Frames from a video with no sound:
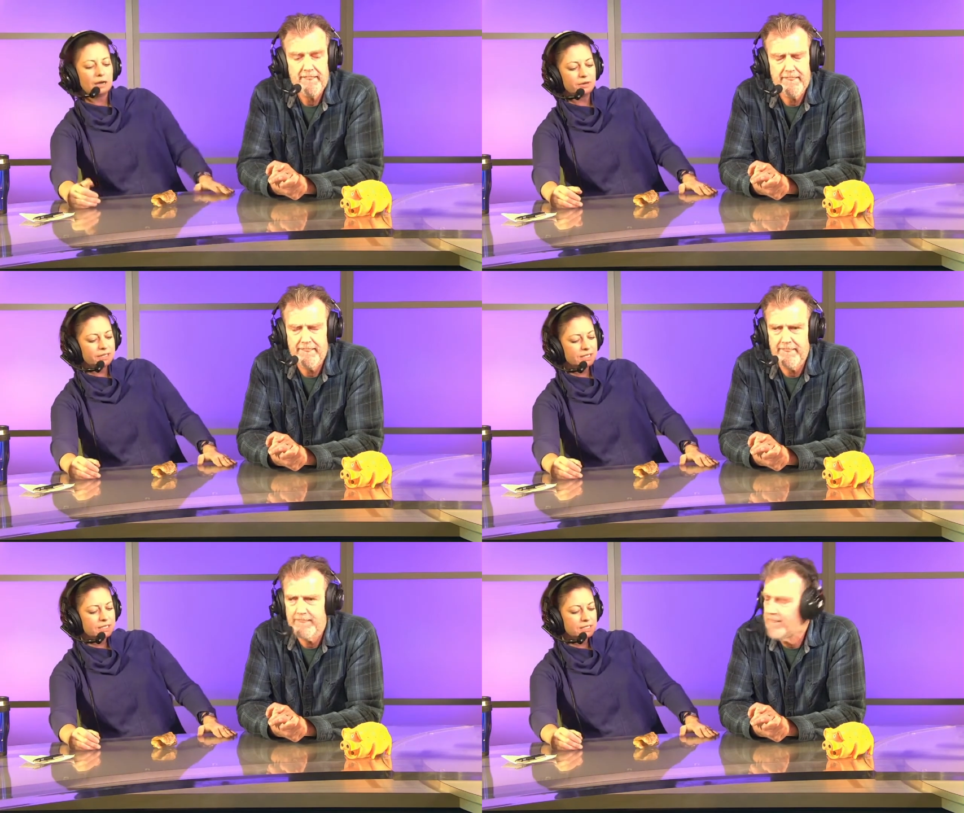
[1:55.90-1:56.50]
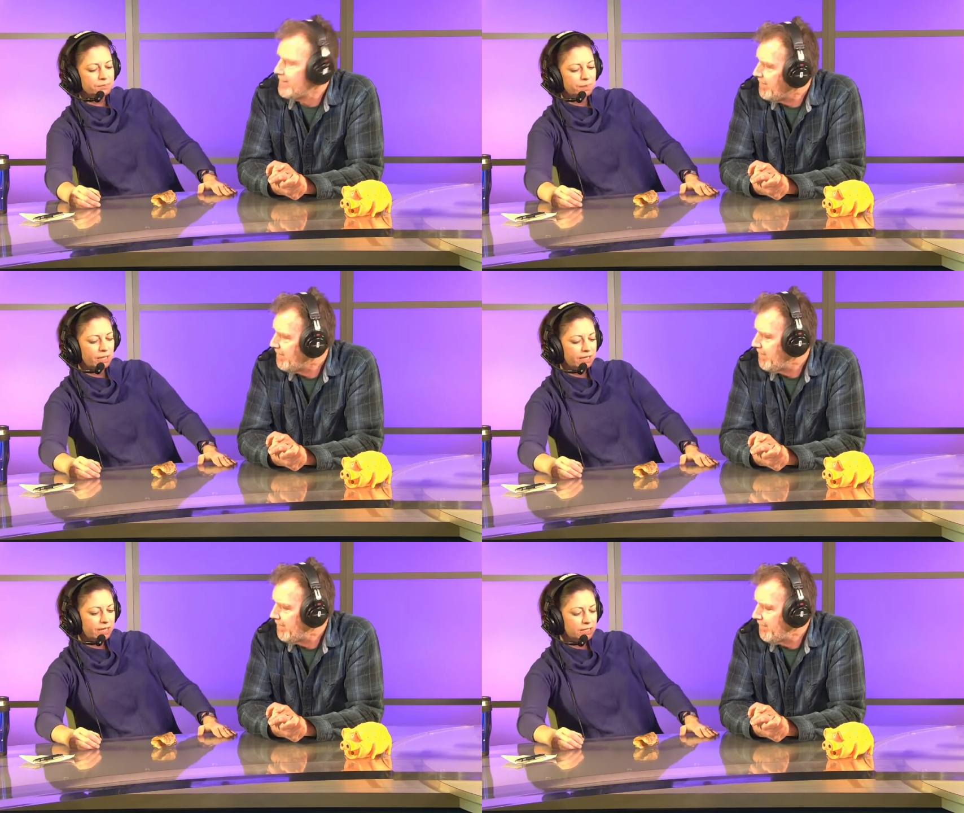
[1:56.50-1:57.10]
Speaker 1: how did this
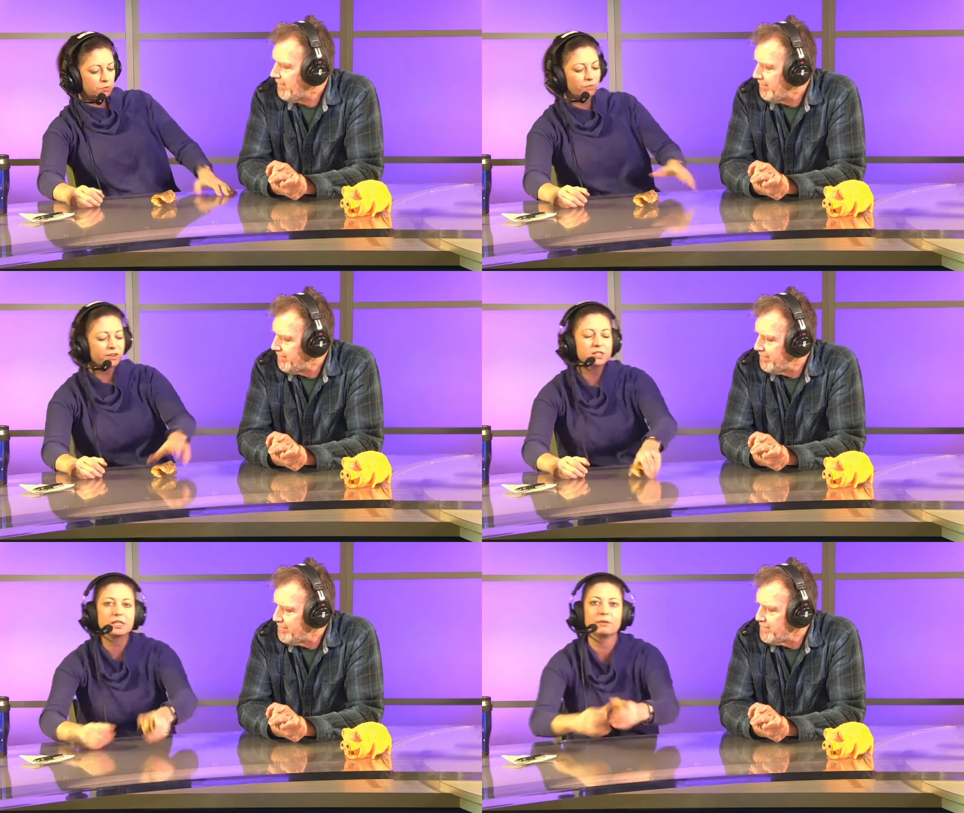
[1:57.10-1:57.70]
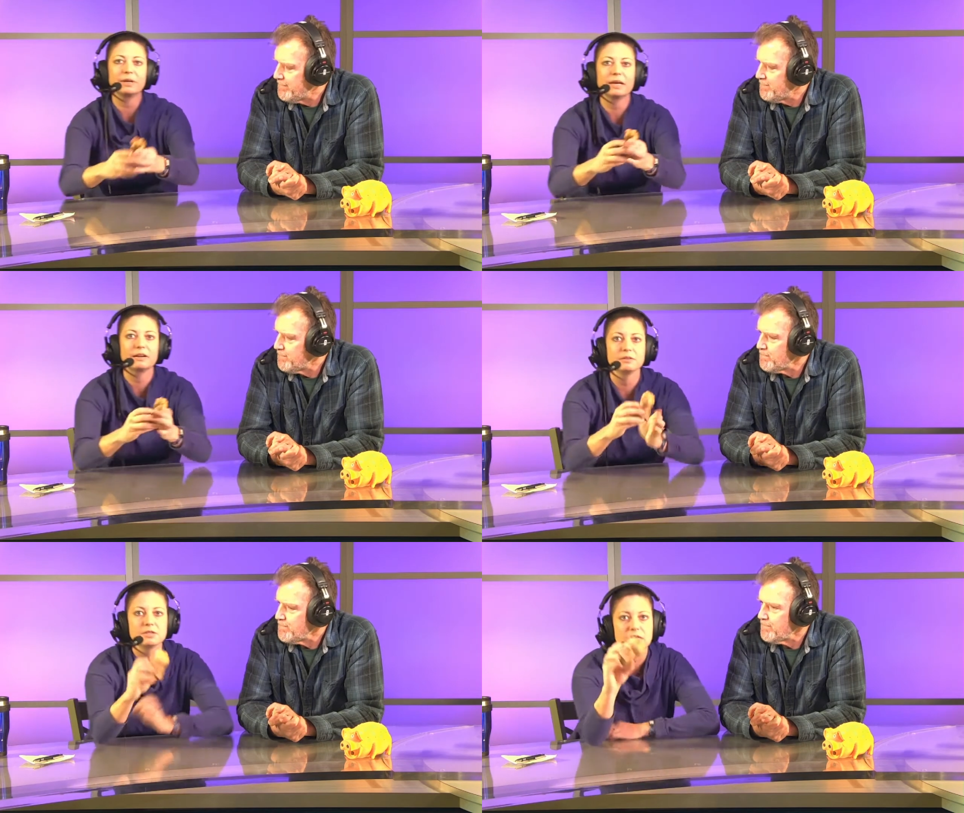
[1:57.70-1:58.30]
podcast? Well, first, we got
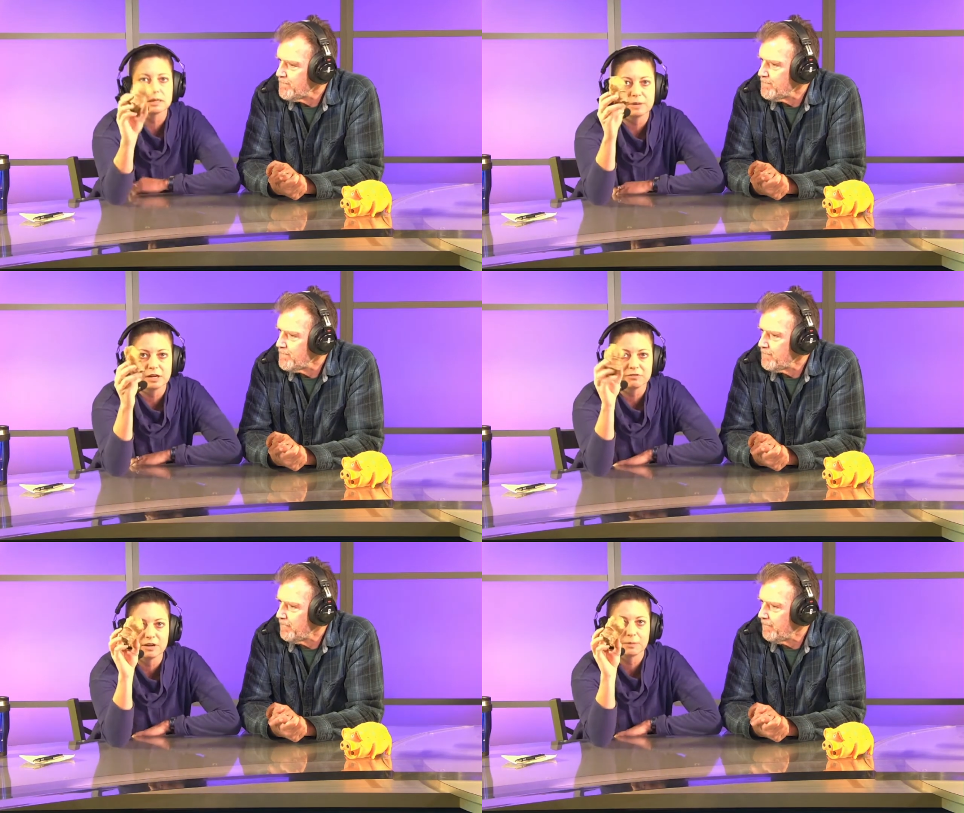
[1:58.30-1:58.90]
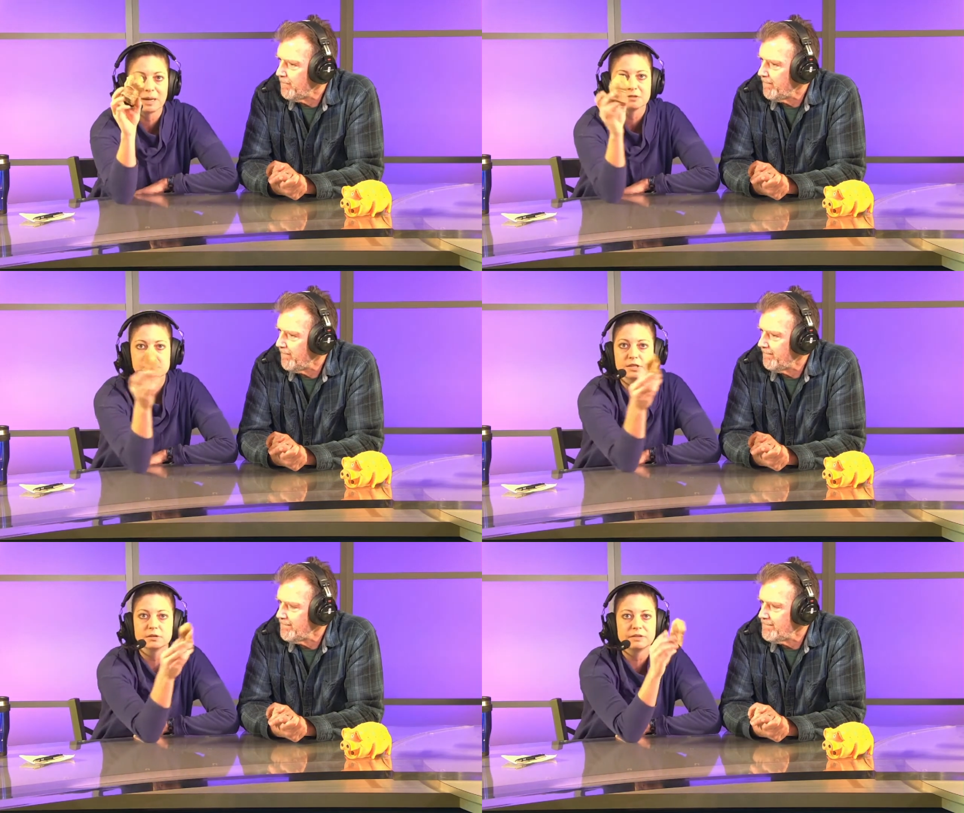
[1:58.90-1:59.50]
to talk about our
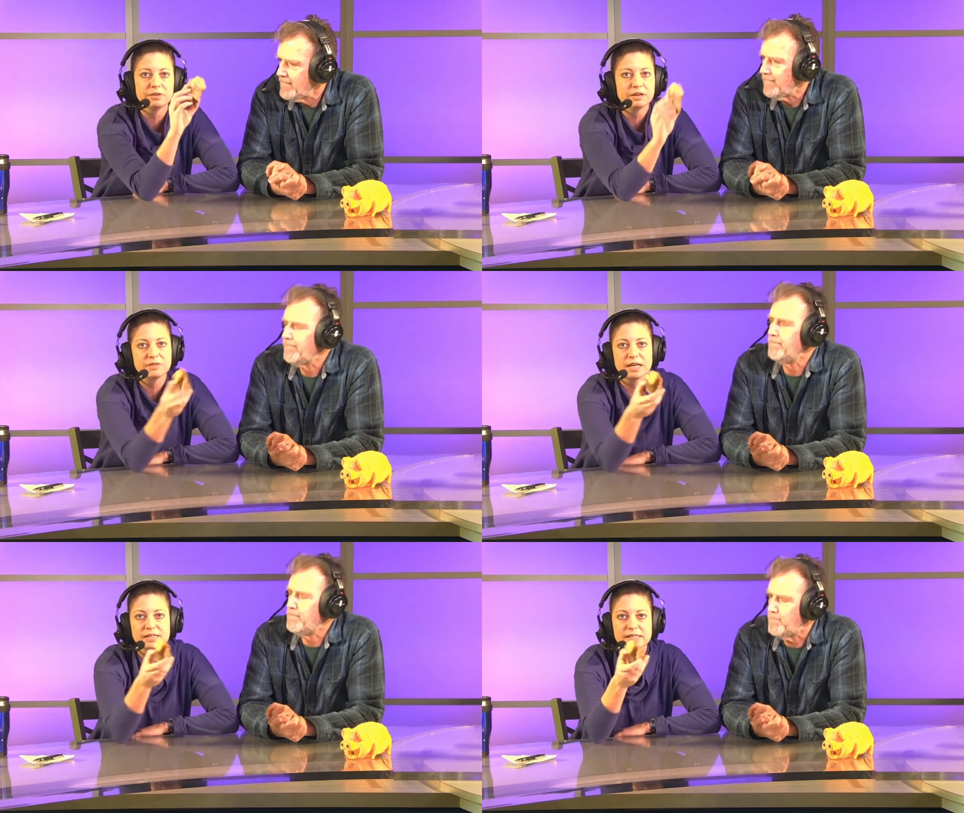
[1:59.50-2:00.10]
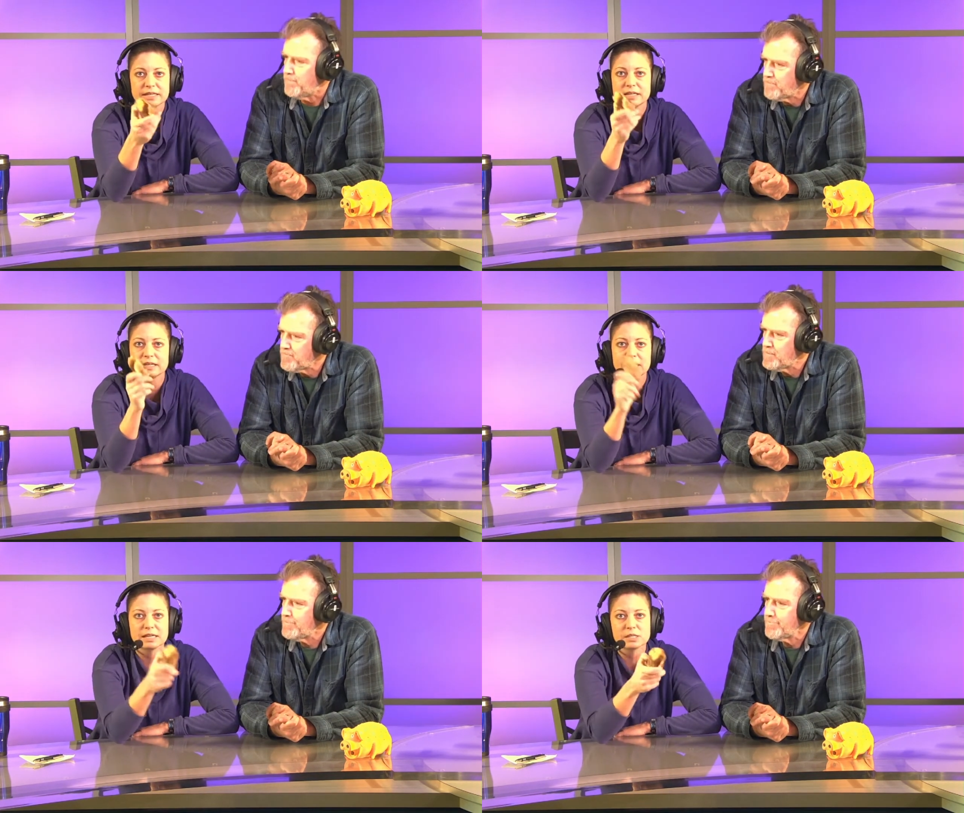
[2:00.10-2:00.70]
farmhound. So, if you have not mm-hmm. seen
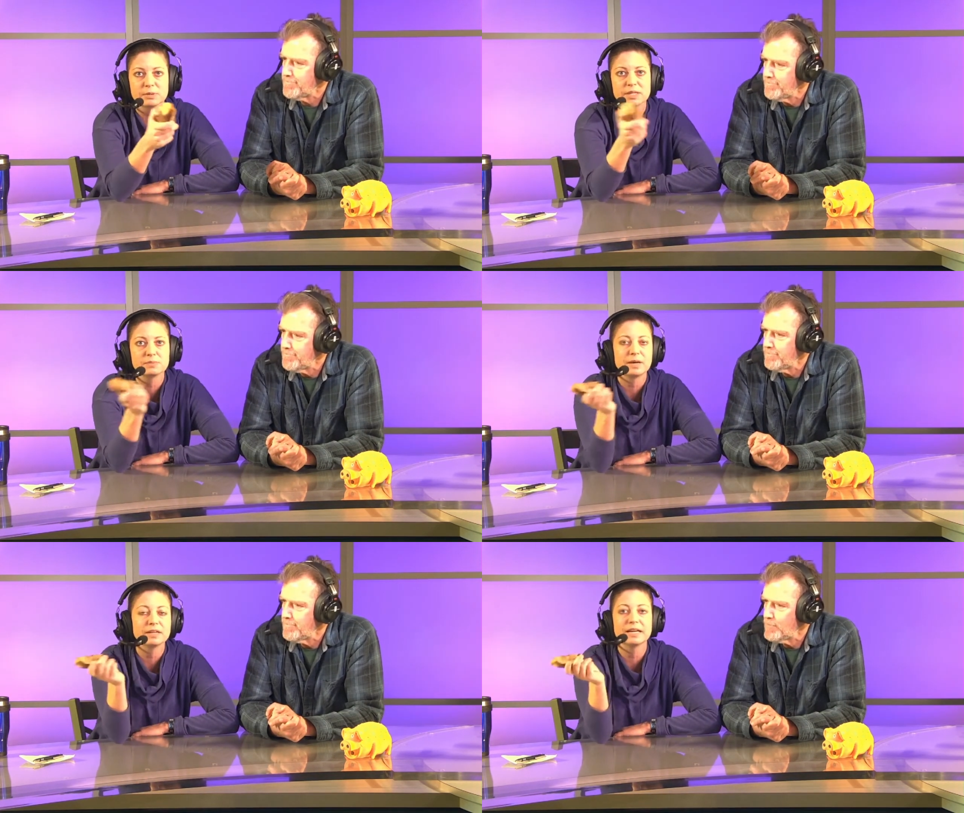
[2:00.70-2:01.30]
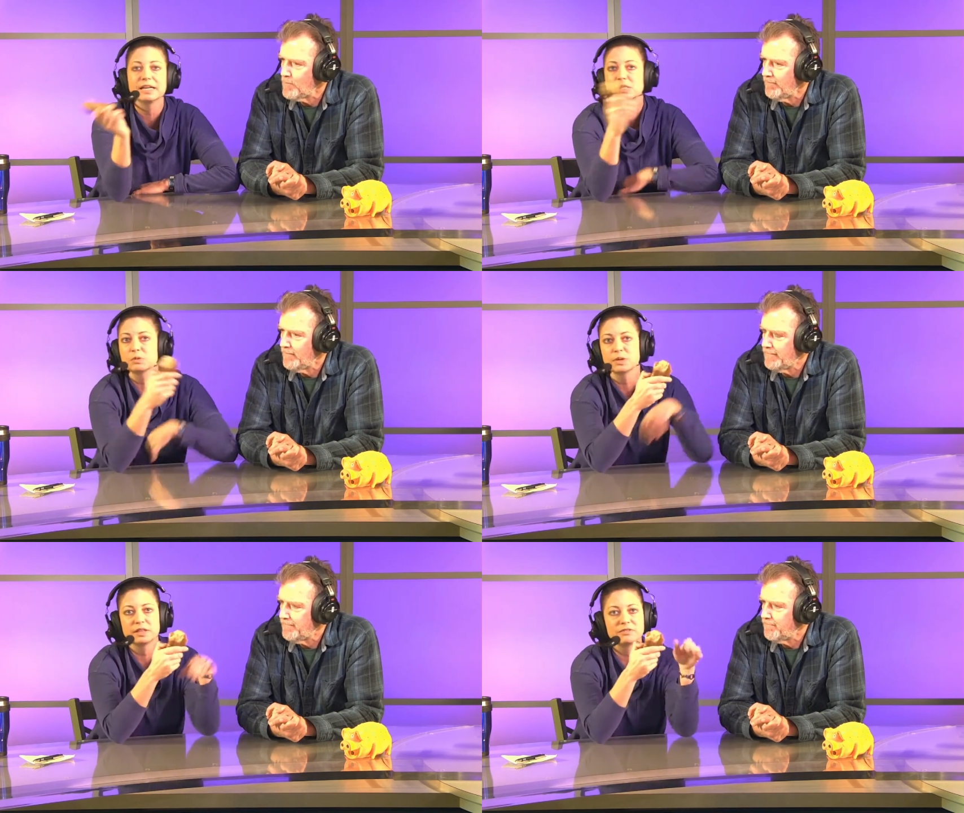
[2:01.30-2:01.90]
last week's podcast
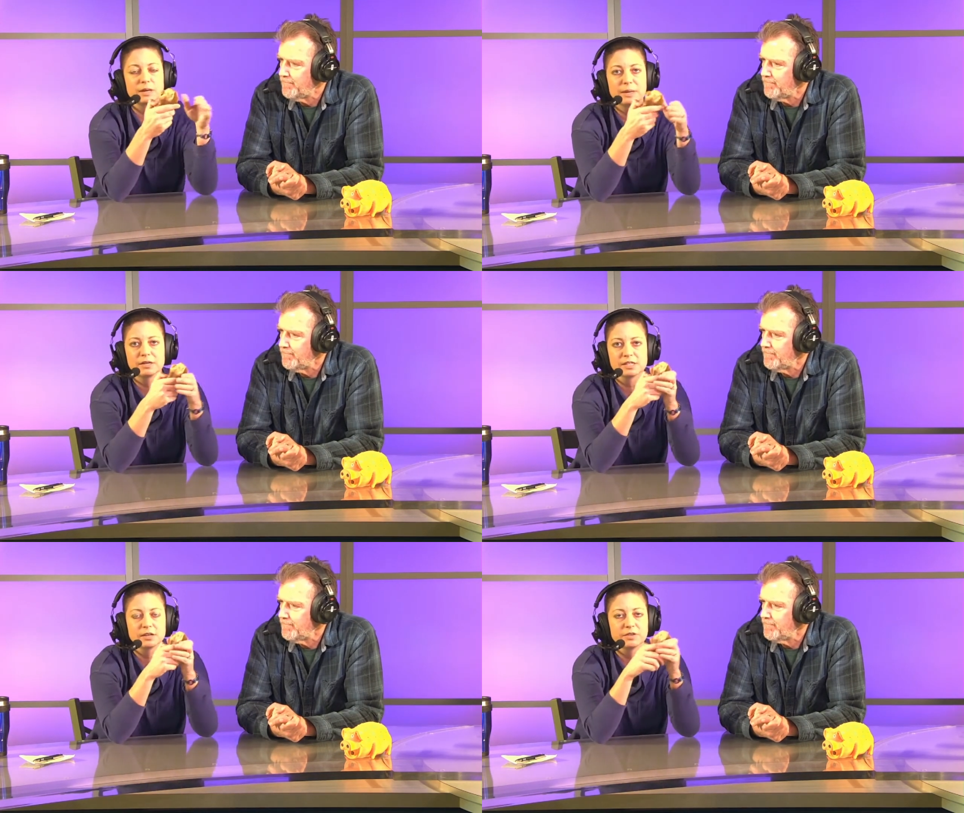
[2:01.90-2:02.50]
with the farmhounds